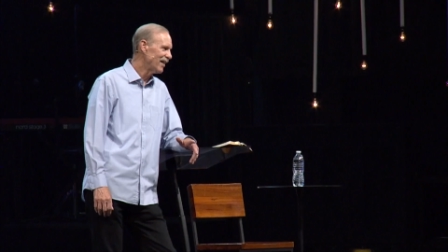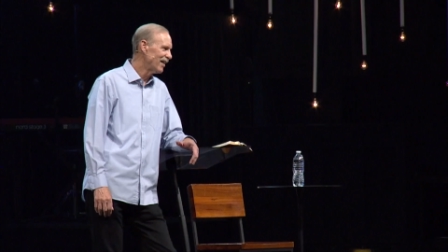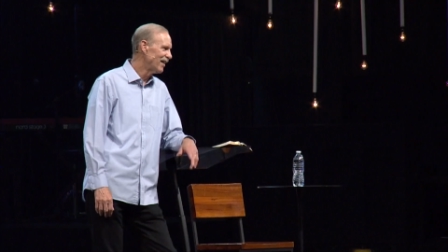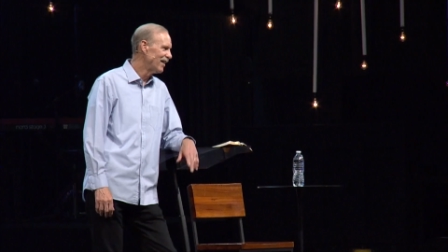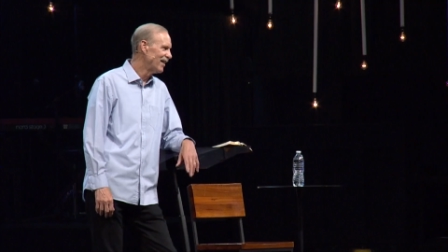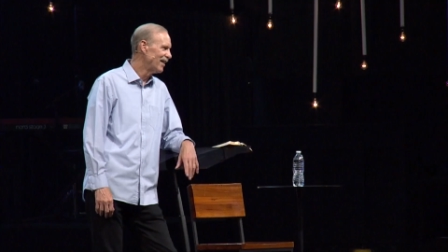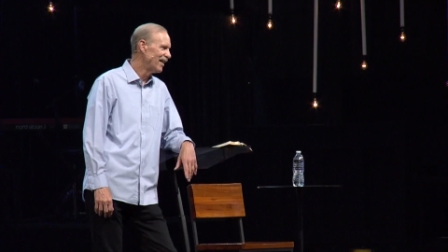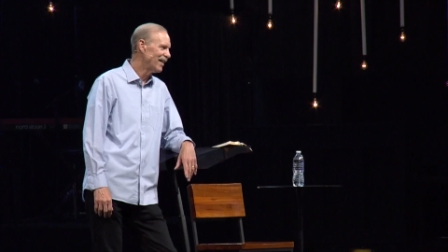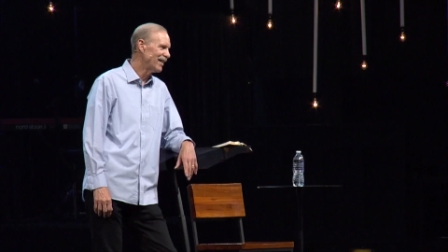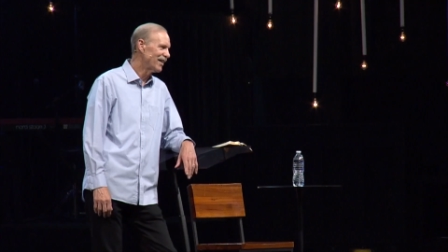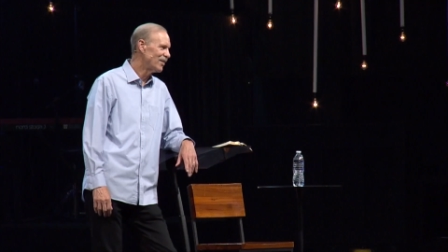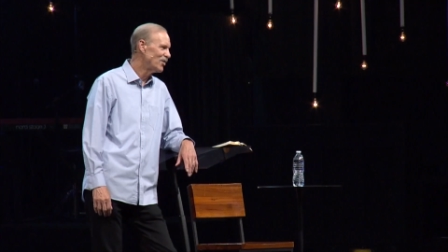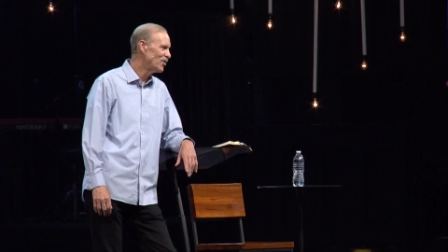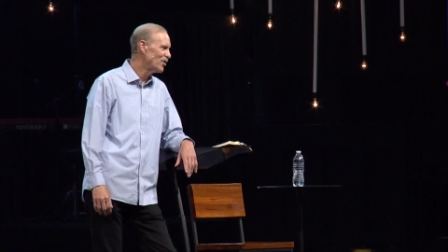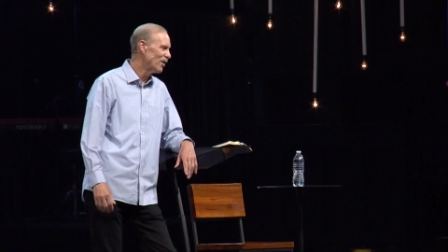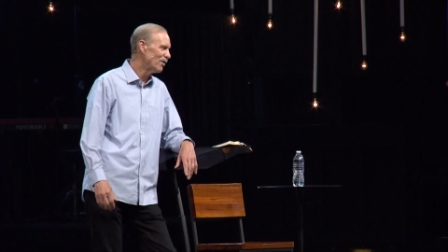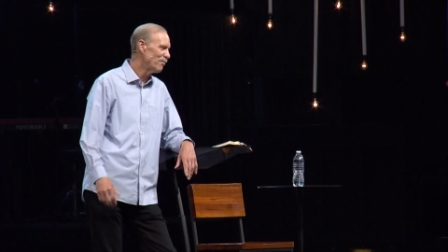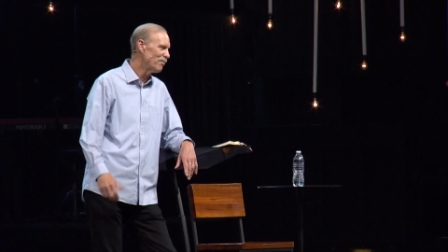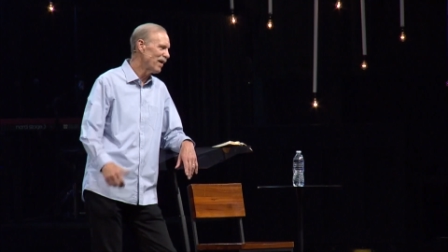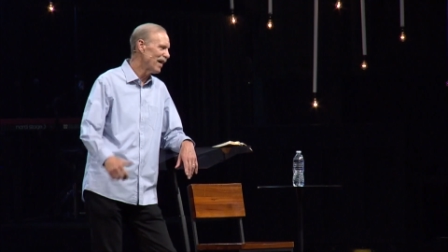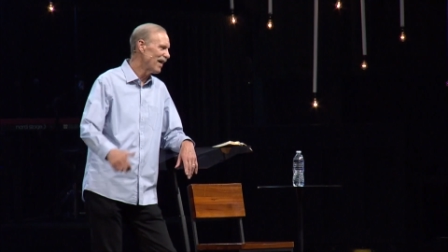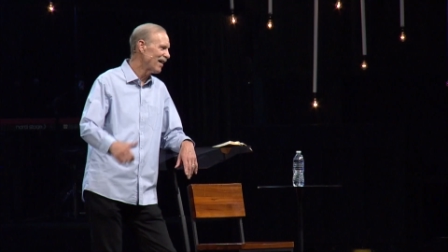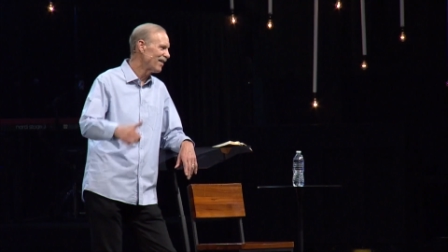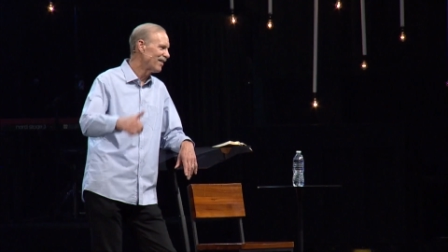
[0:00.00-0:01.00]
kid, and he could
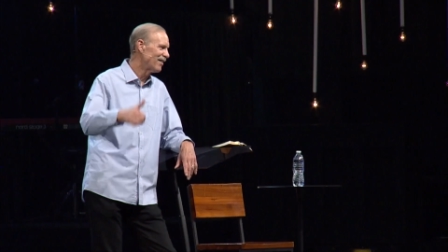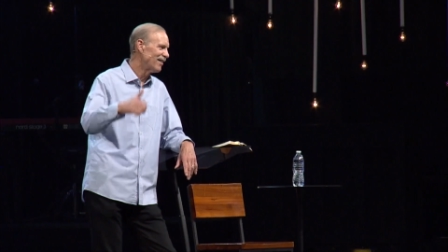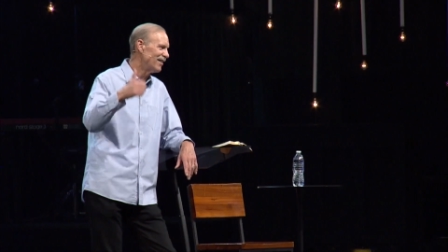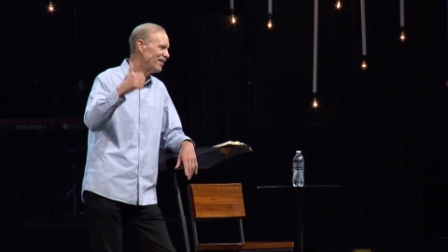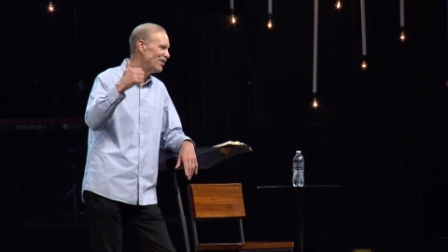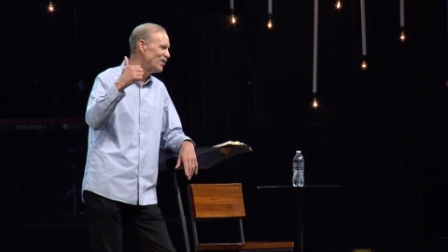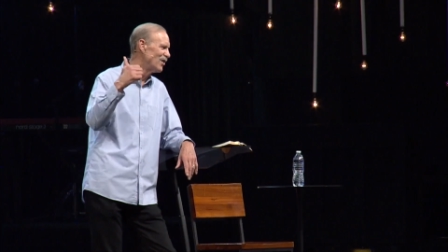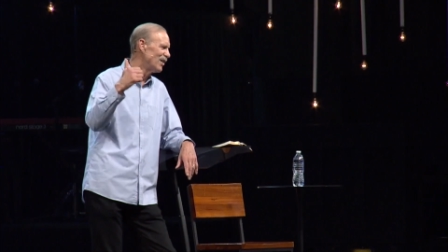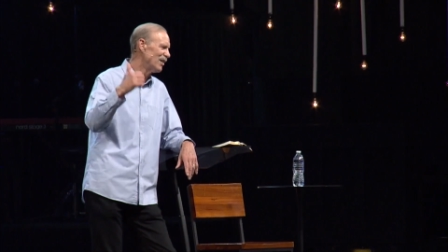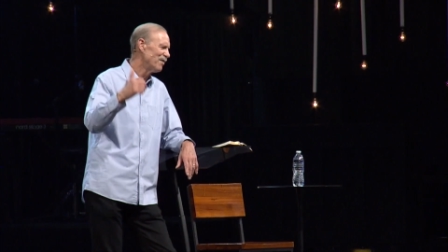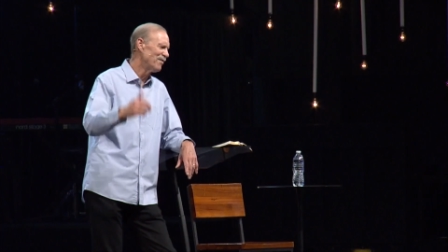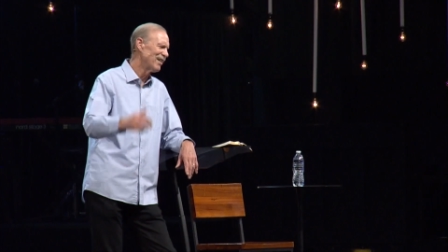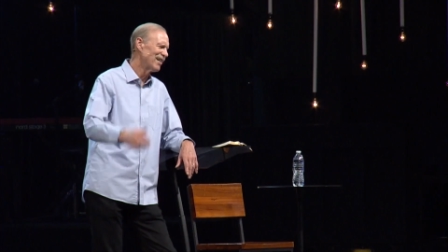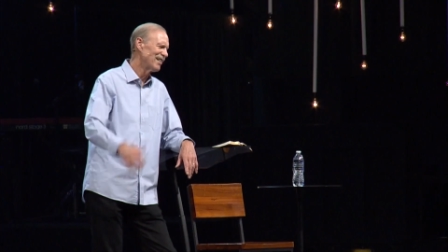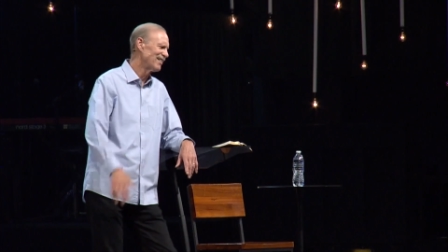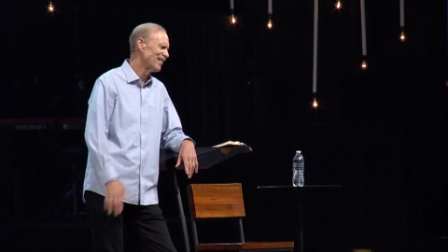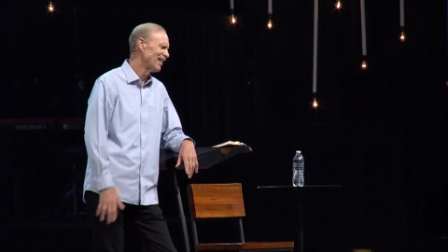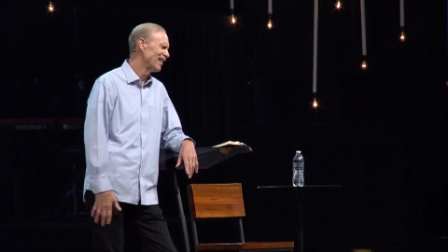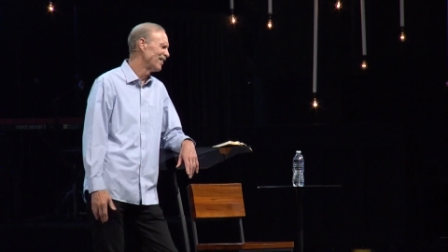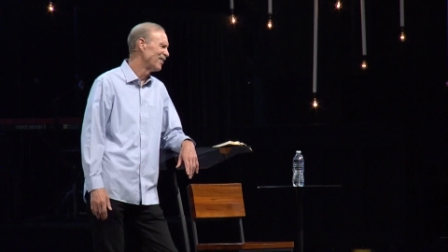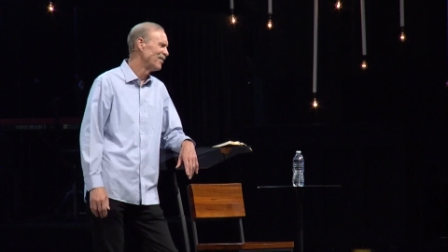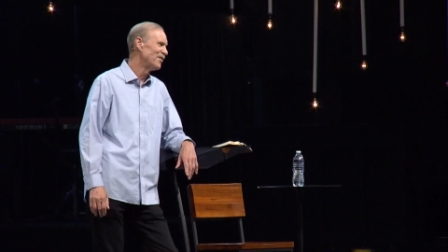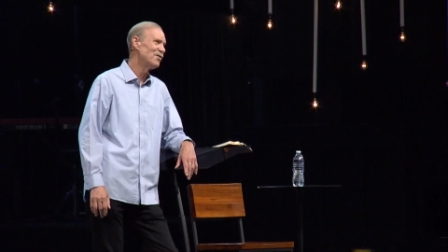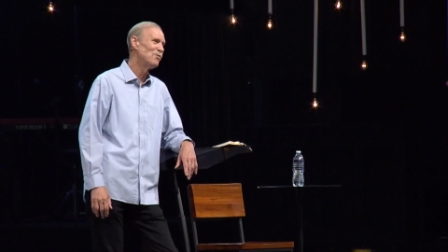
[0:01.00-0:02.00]
jump out of the gym. I was
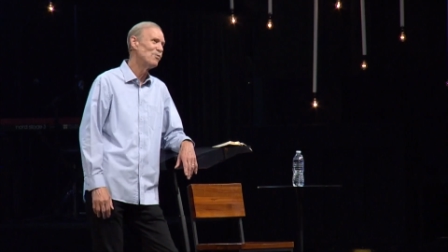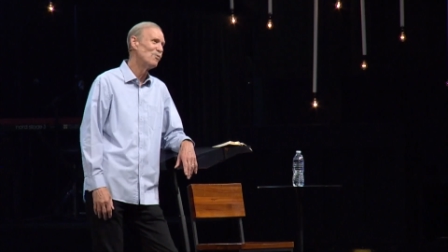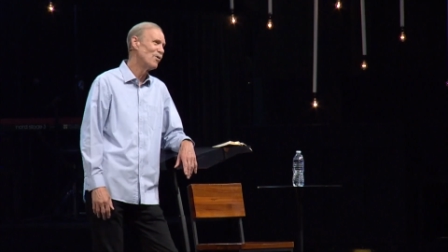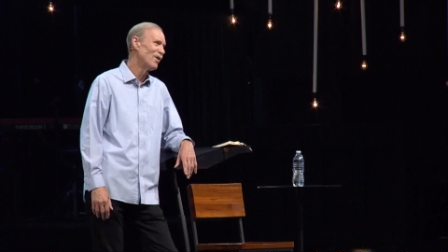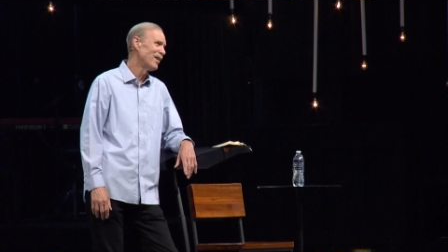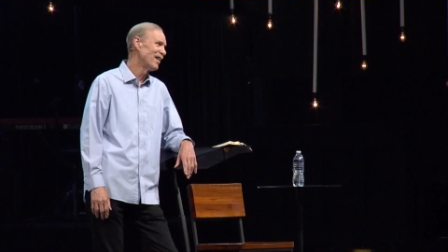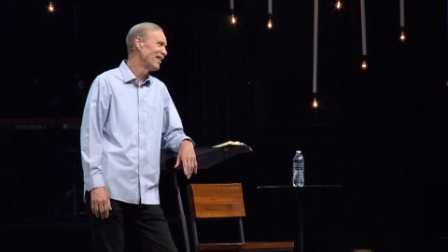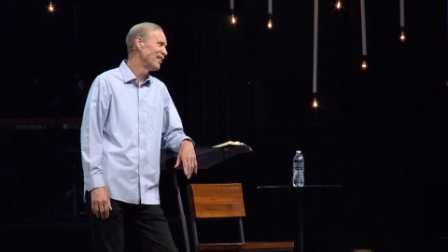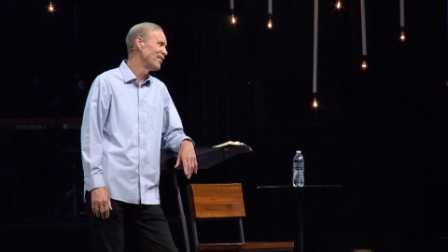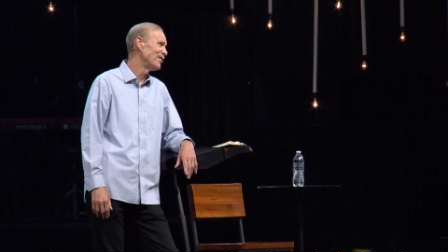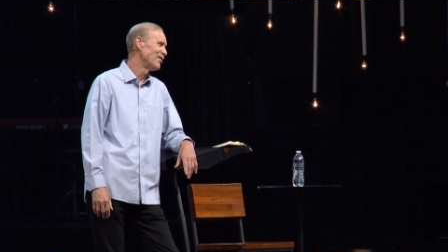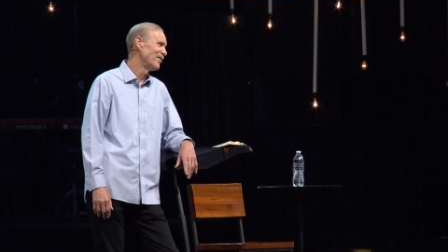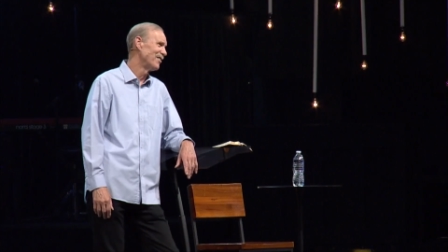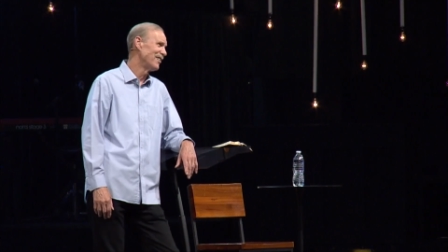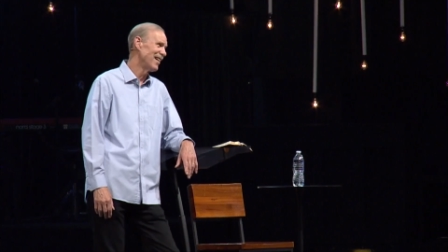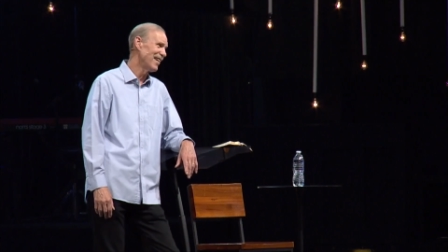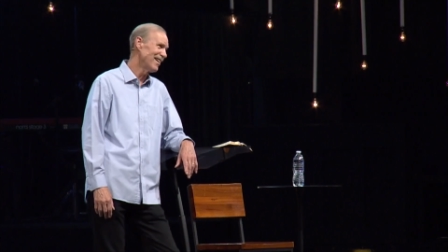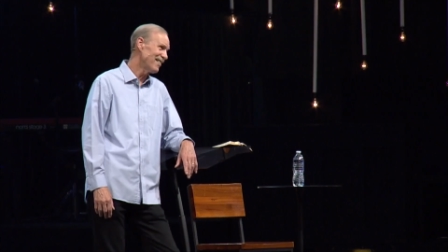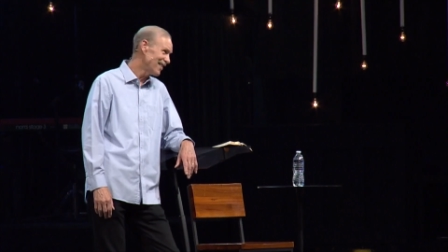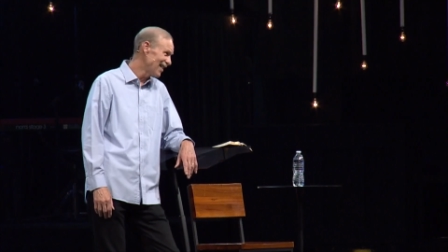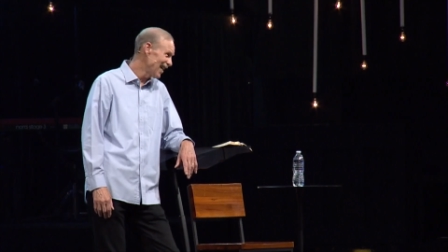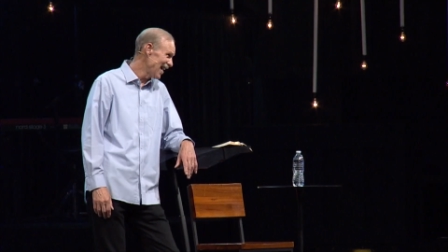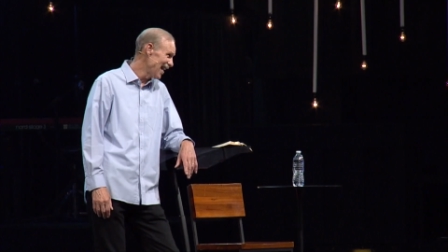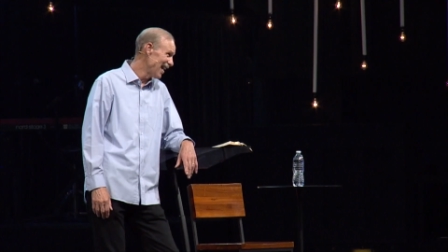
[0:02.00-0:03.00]
like, dude, where did you
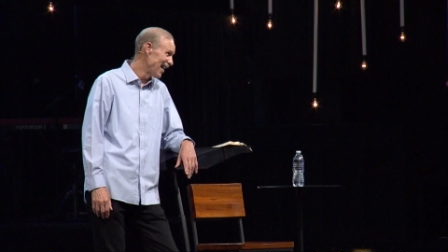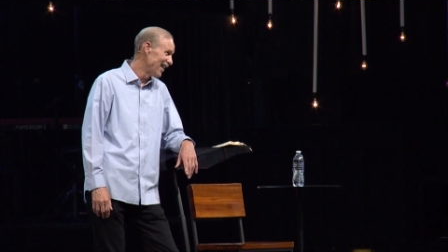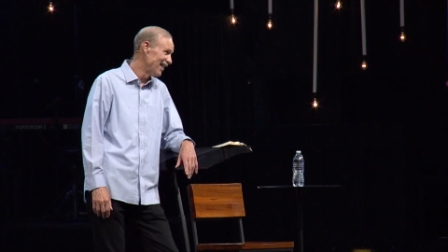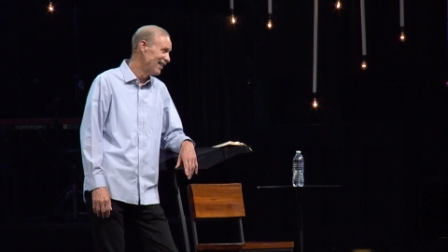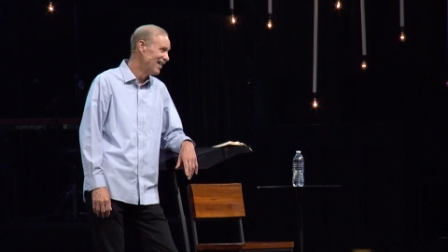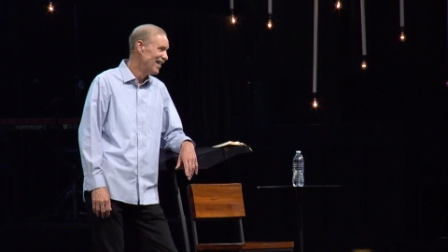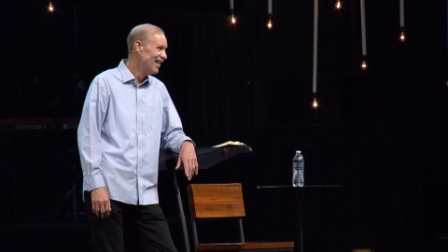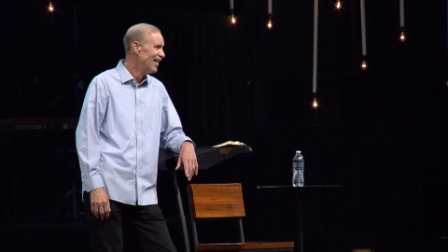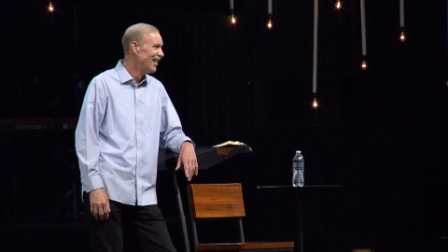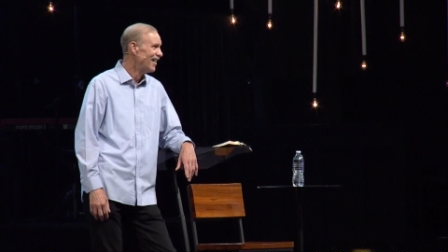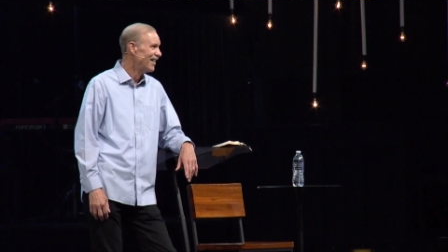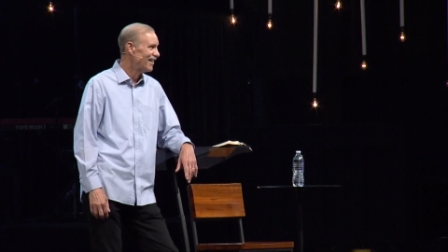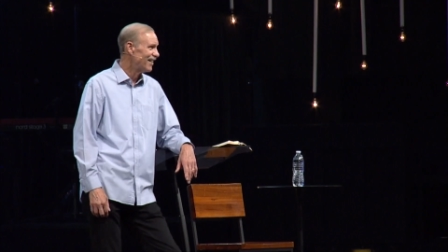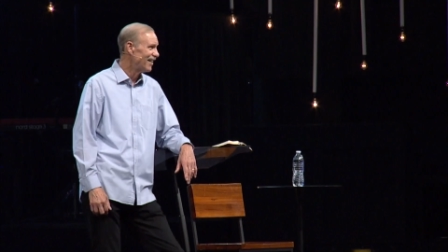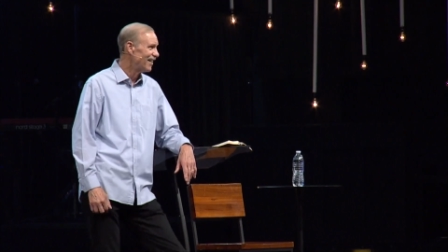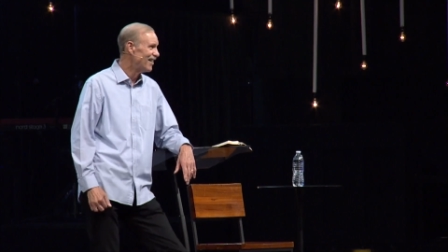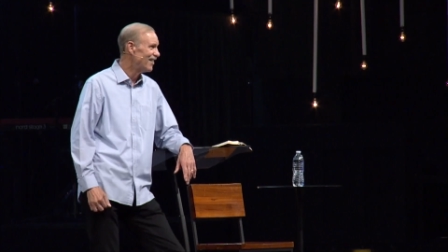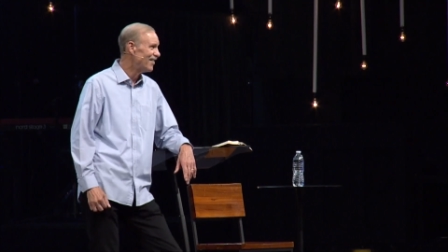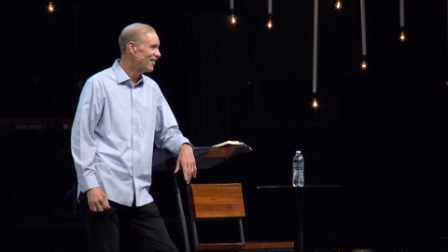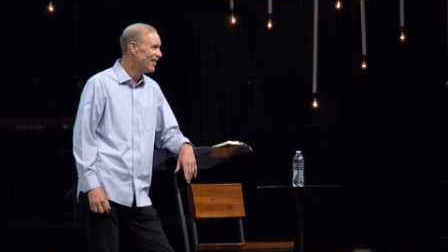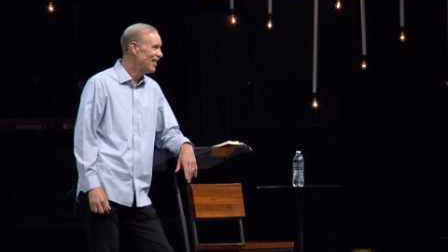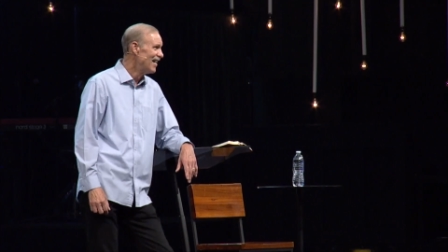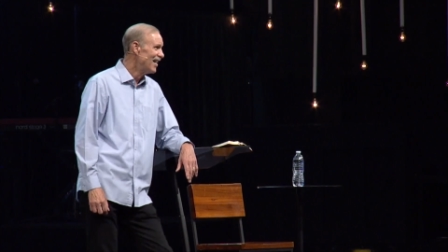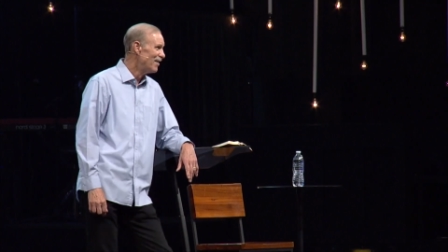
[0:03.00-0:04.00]
get that? You
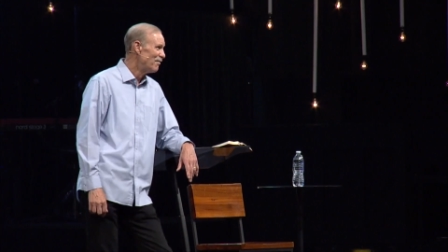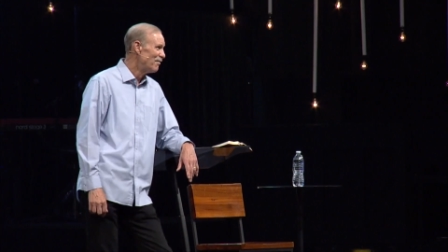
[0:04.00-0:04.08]
know,